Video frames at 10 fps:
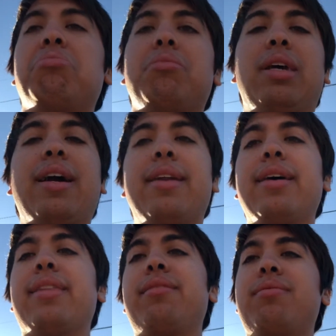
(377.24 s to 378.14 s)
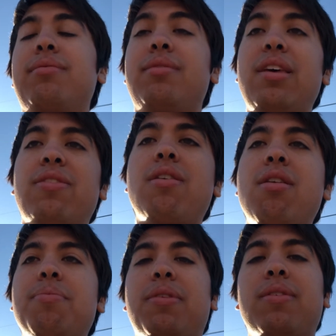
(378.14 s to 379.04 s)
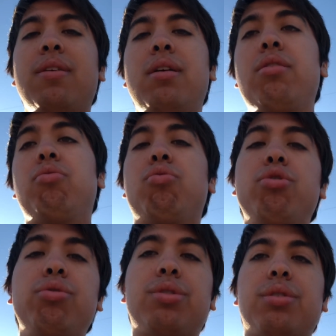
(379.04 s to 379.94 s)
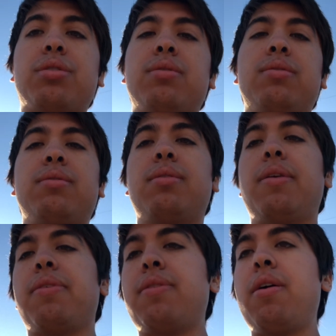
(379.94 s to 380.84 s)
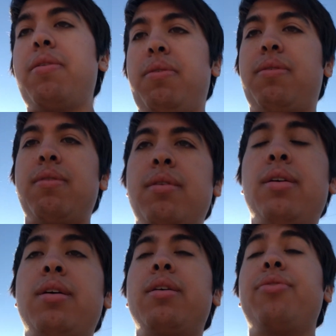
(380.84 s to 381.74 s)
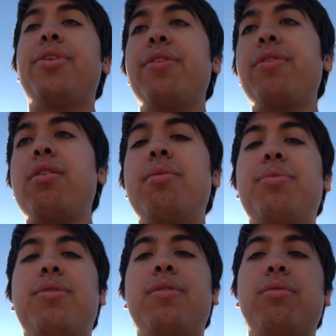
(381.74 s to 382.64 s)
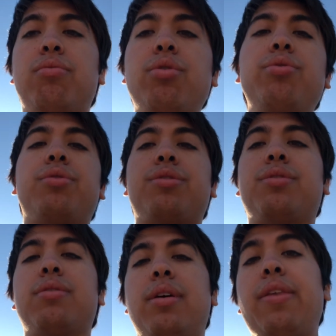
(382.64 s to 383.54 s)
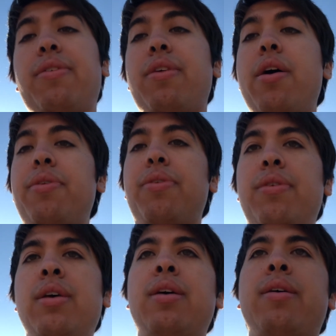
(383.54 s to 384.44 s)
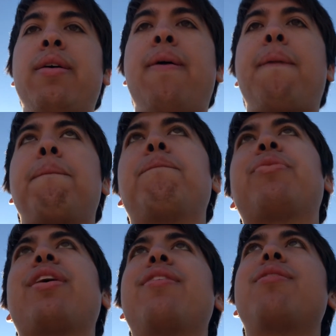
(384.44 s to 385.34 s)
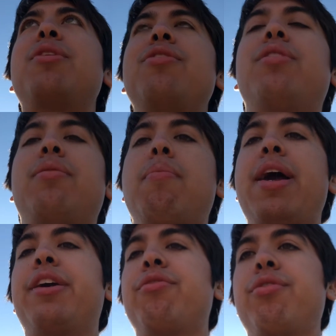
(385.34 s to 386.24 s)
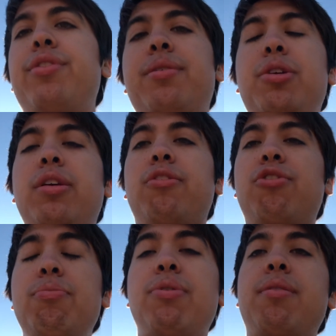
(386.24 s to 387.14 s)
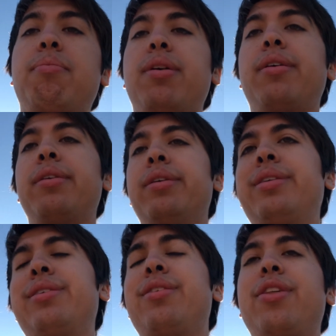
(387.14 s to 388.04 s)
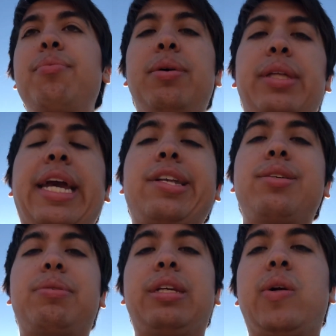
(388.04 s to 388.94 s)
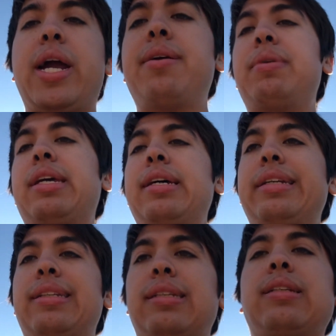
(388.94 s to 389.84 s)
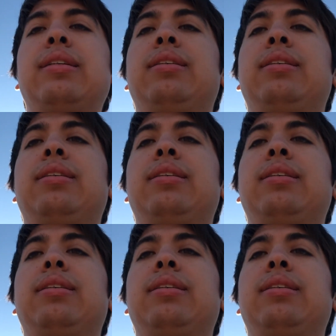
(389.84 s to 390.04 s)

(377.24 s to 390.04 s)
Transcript: they got nothing. Disarms, roots, and stuns. Disarms, roots, and stuns. Because, I mean, you can mind control them, you can sheep them, but they'll be able to catch up to you, right? Because